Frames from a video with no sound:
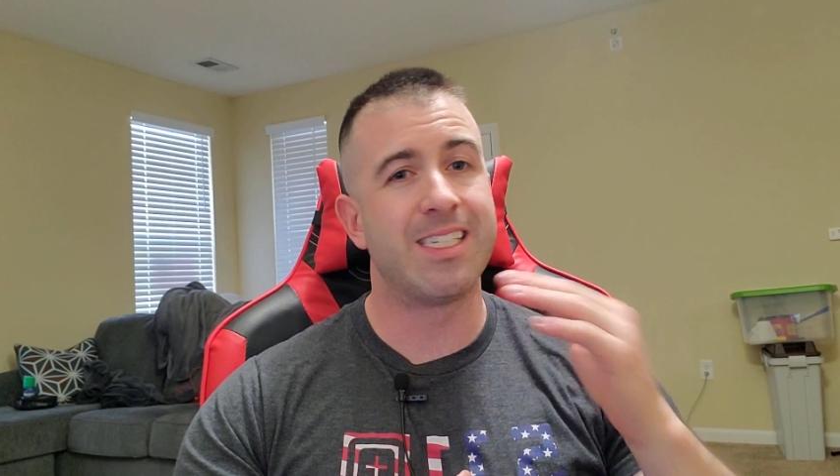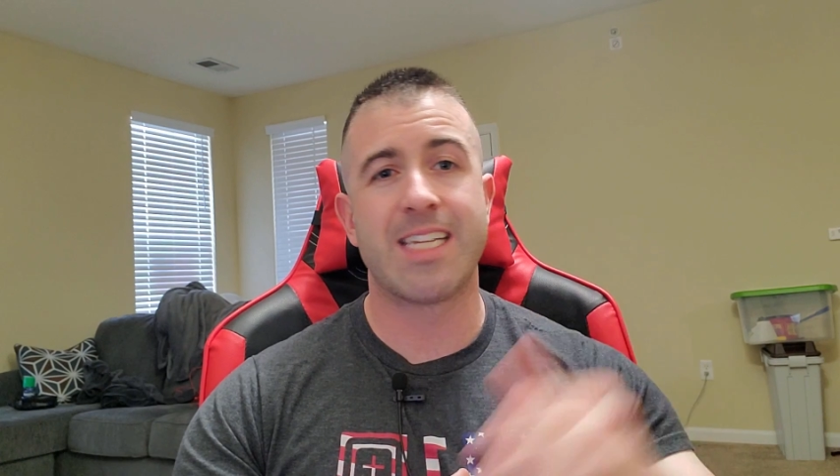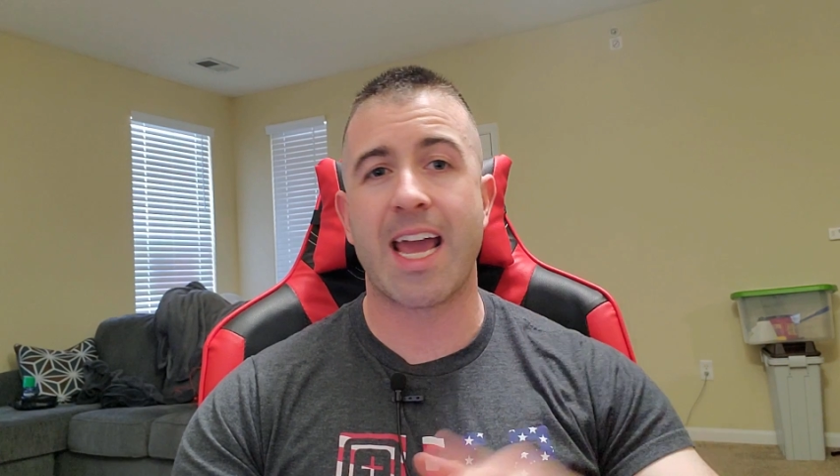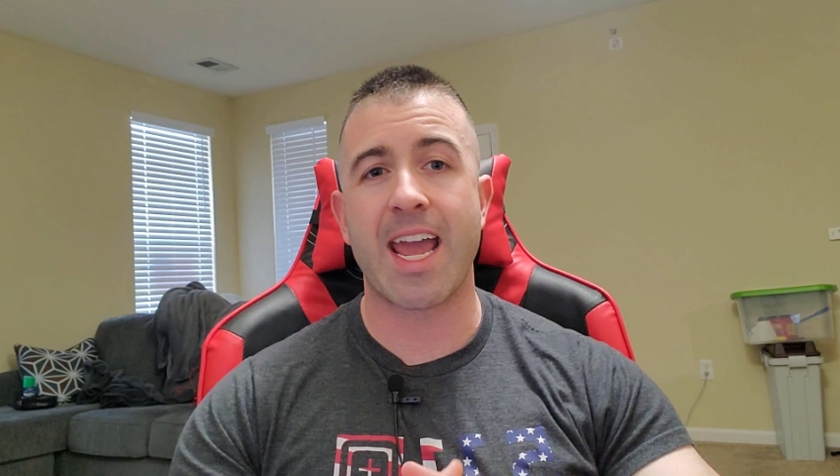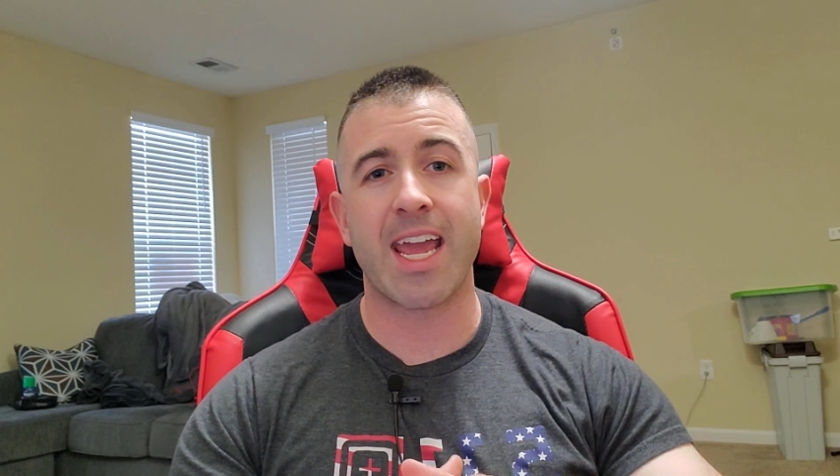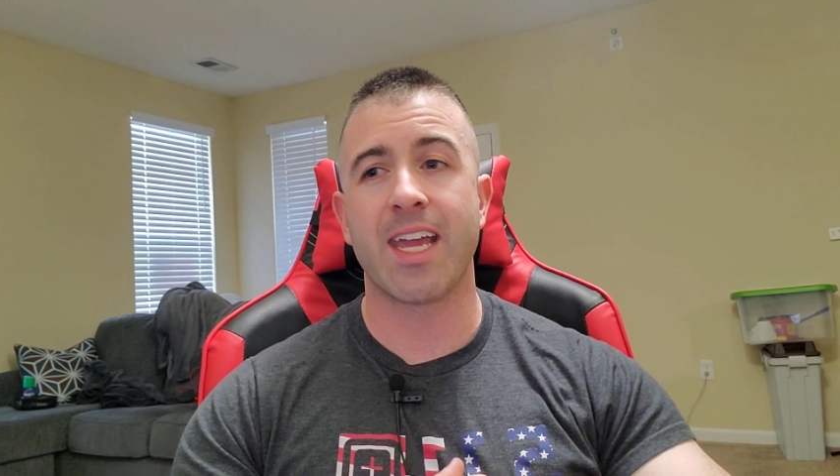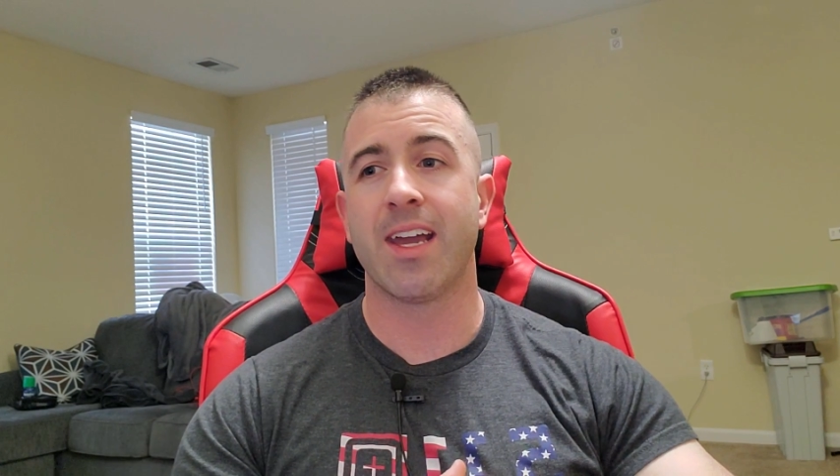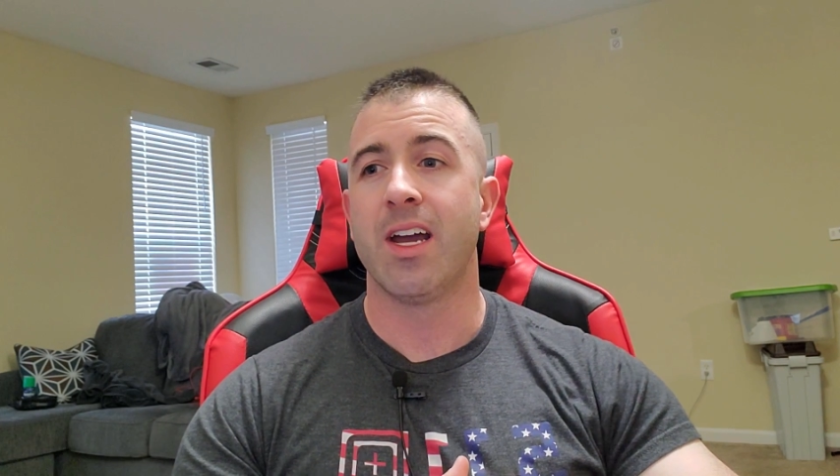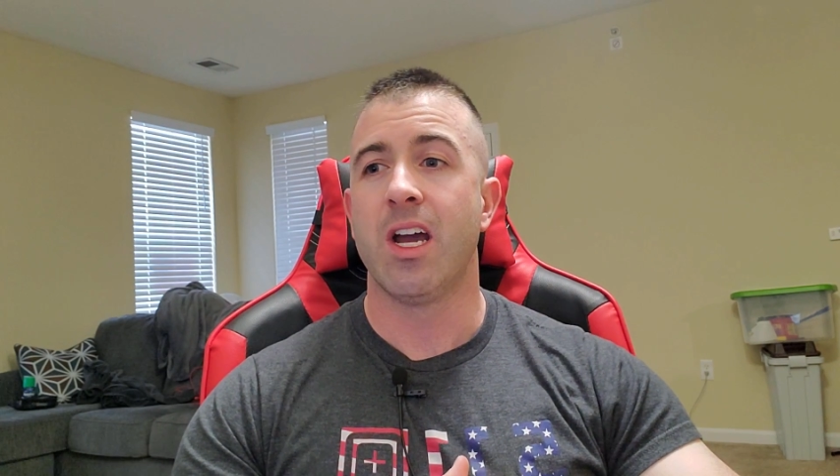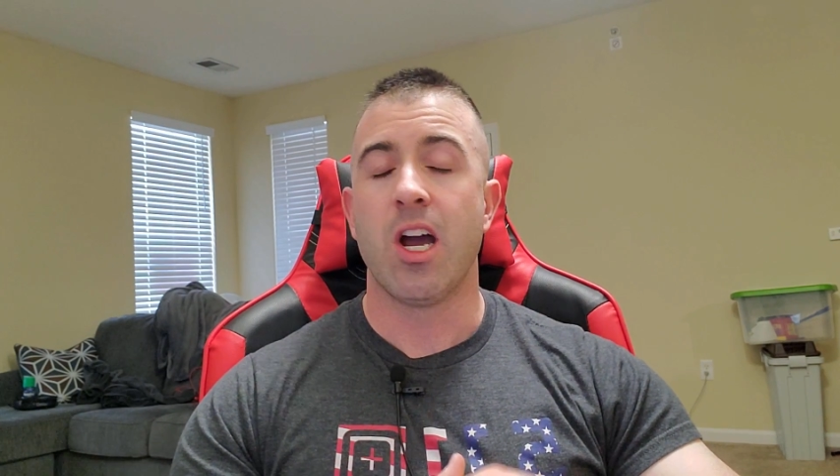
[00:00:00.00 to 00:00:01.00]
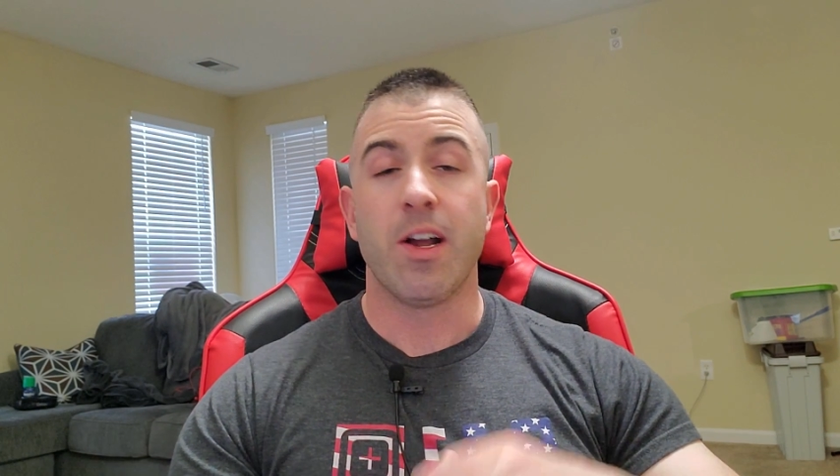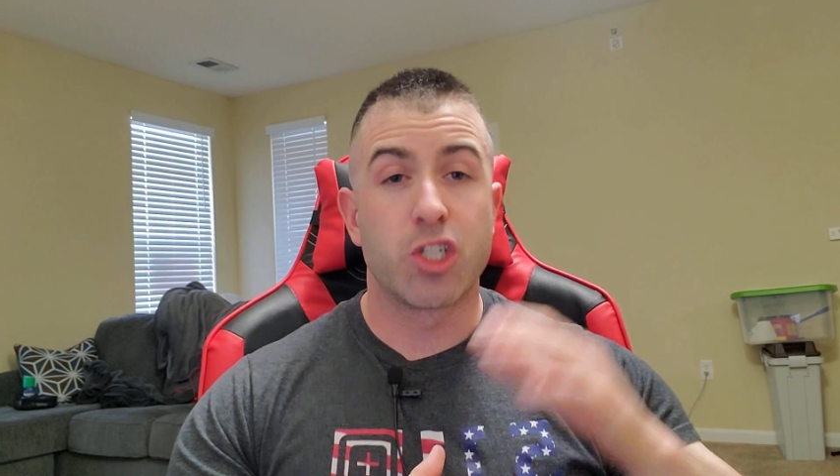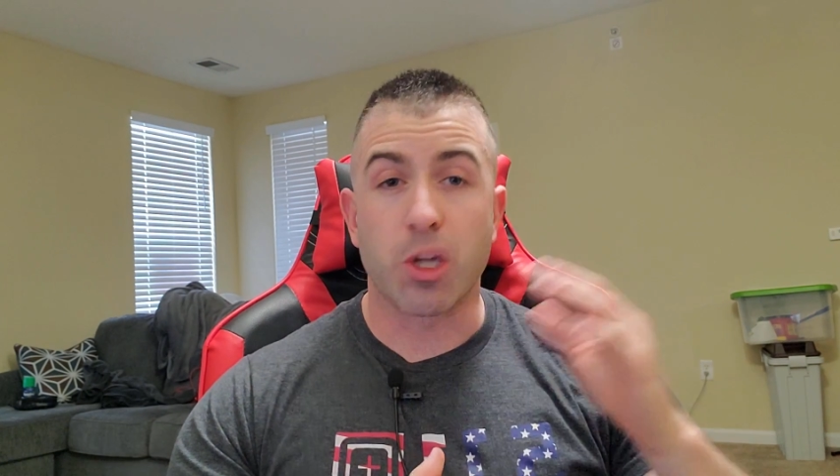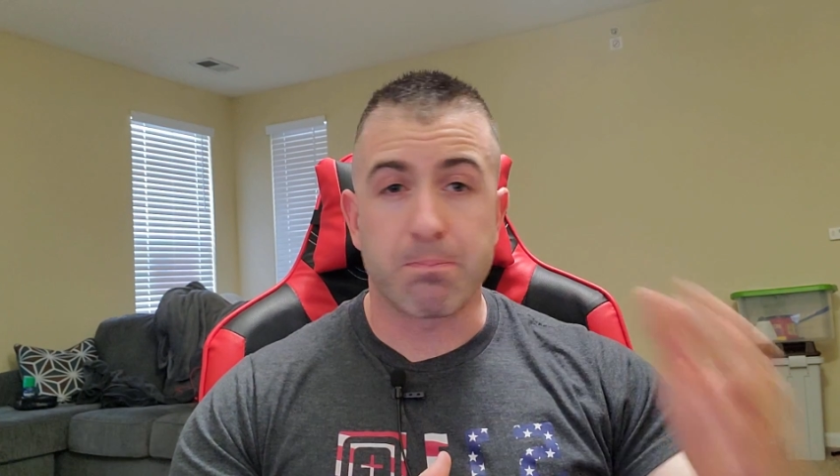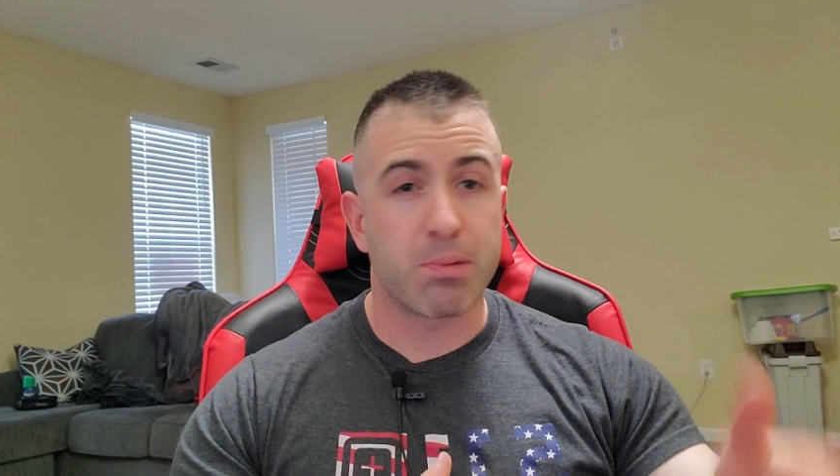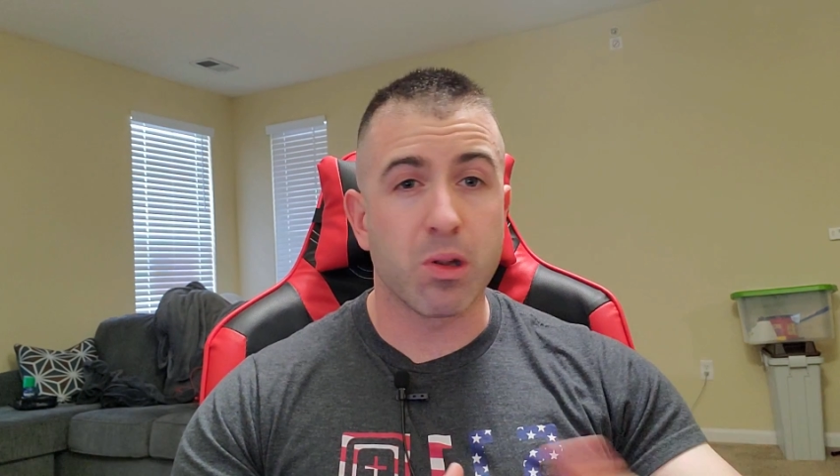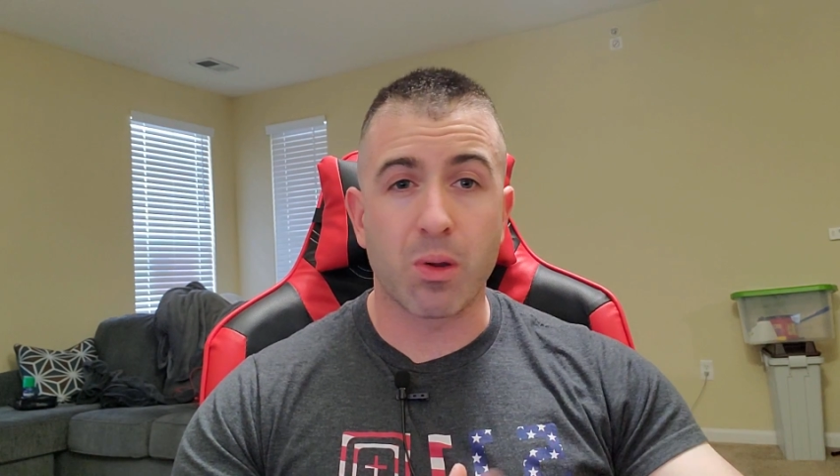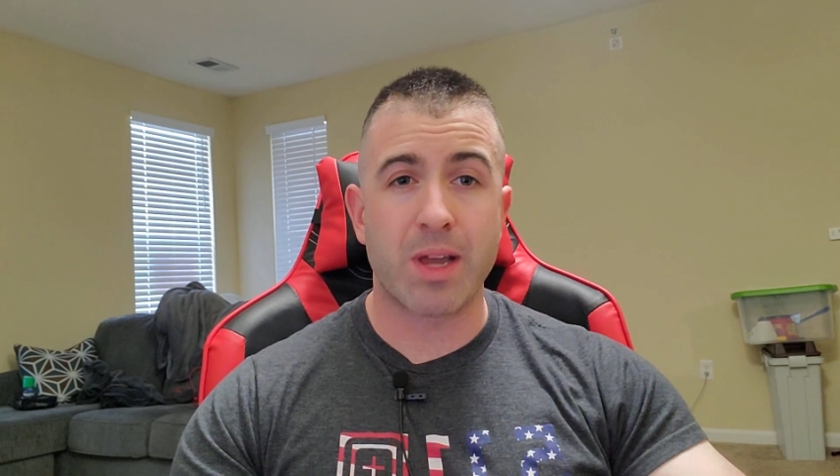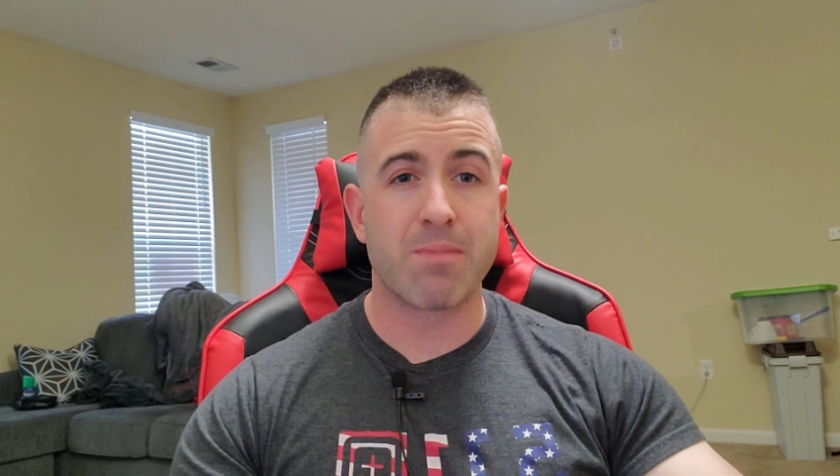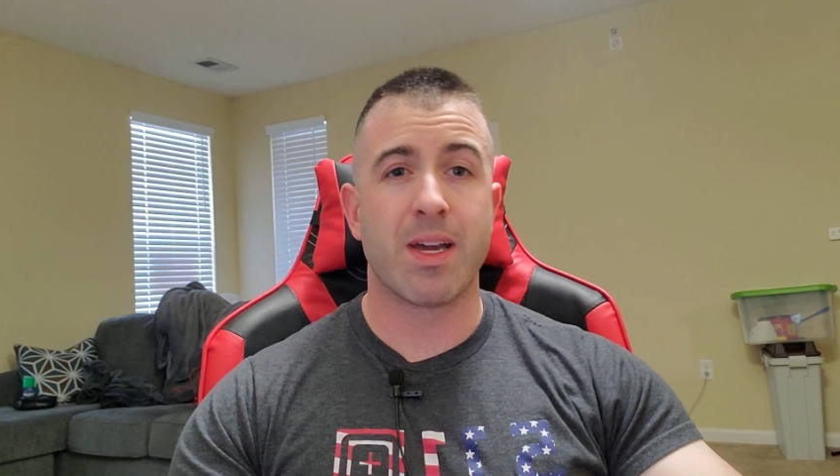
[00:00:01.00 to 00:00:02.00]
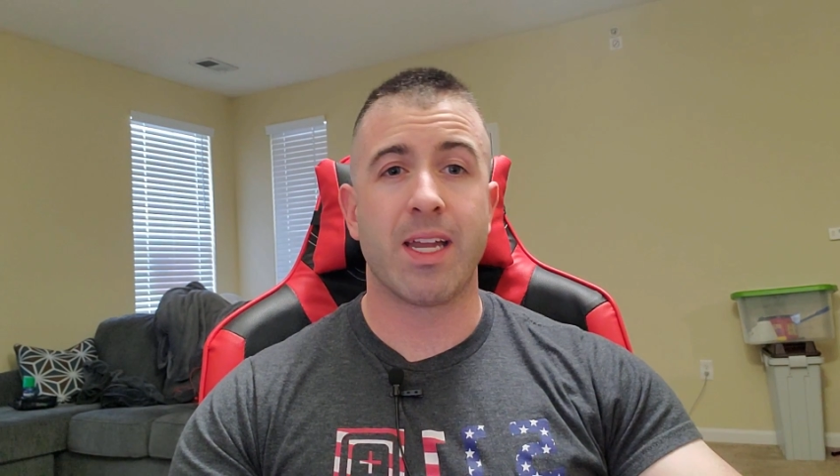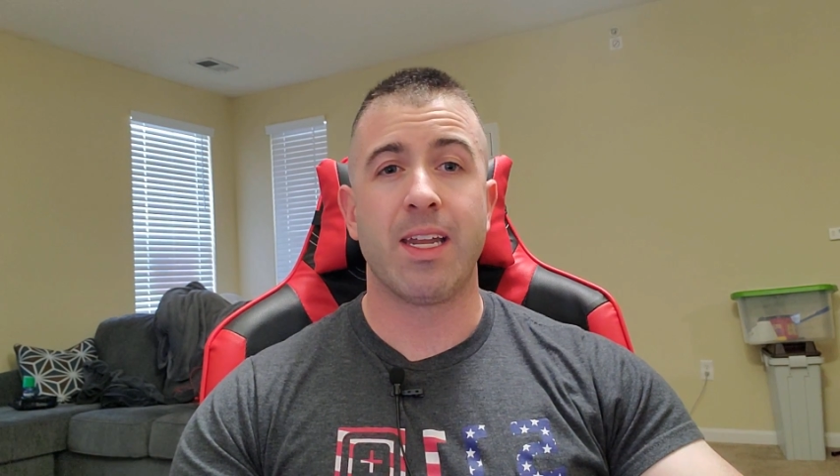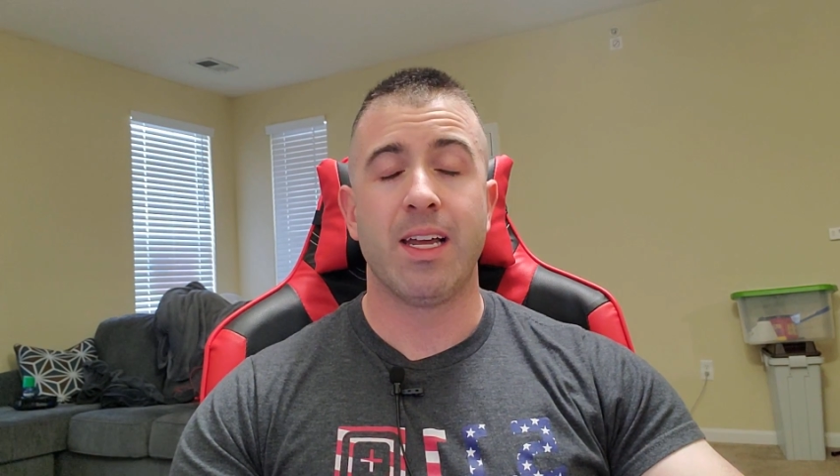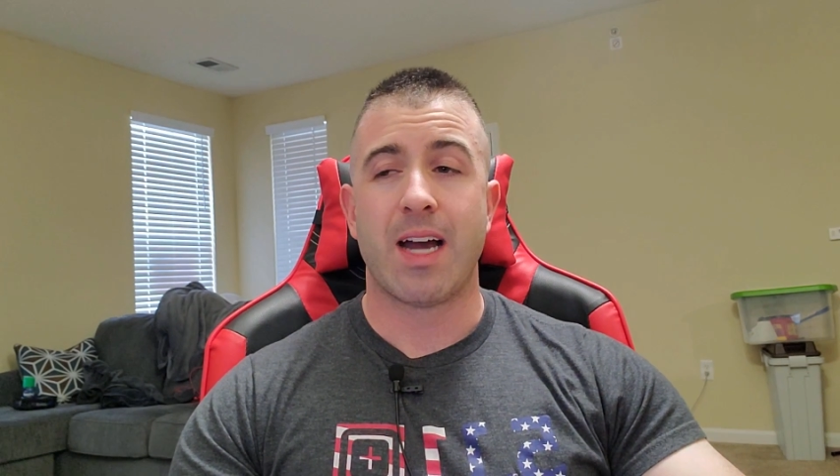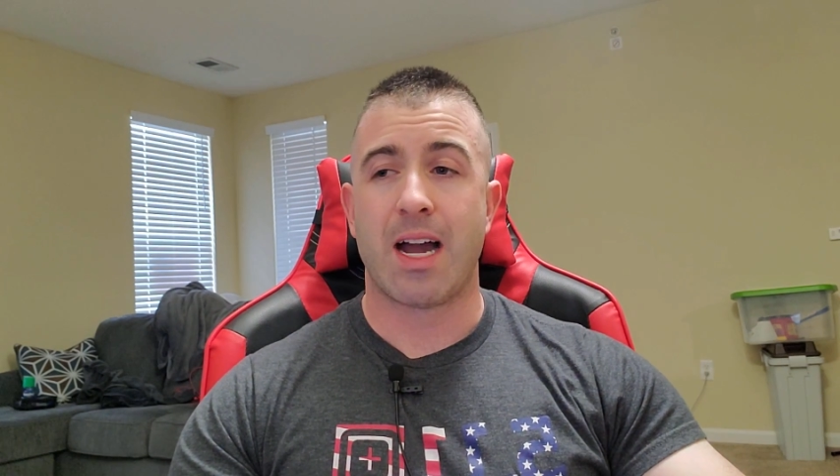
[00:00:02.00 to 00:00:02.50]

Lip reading: day, deployment.